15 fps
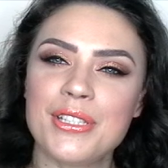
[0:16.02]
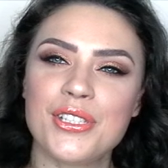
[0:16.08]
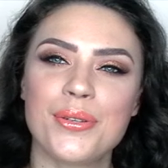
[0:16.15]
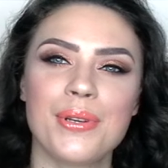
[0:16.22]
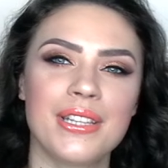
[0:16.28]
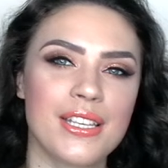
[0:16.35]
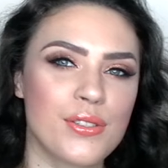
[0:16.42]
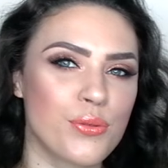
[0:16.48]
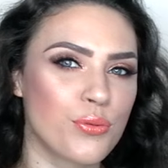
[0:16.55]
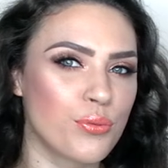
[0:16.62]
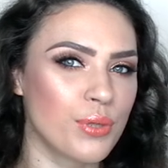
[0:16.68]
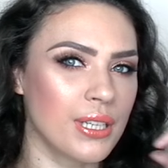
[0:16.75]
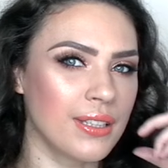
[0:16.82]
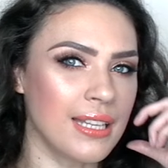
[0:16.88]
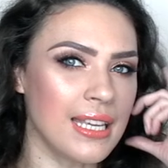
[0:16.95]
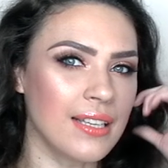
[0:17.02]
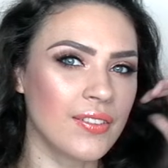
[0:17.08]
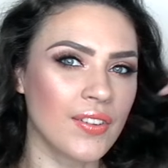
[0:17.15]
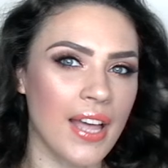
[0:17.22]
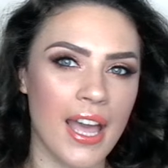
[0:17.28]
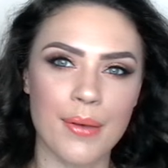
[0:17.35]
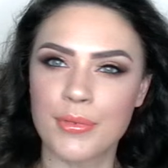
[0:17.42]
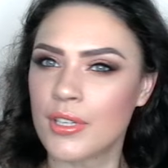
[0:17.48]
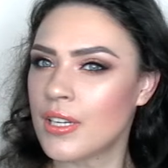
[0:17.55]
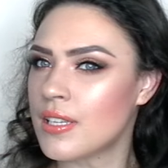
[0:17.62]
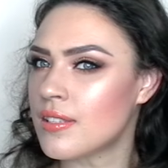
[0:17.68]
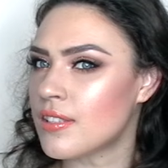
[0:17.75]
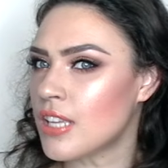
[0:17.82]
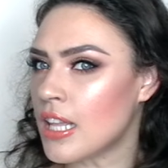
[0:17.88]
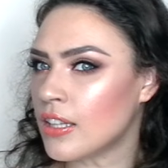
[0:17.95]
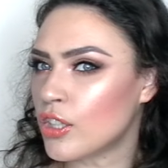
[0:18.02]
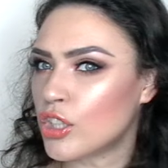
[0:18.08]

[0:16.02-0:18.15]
doing this really glamorous and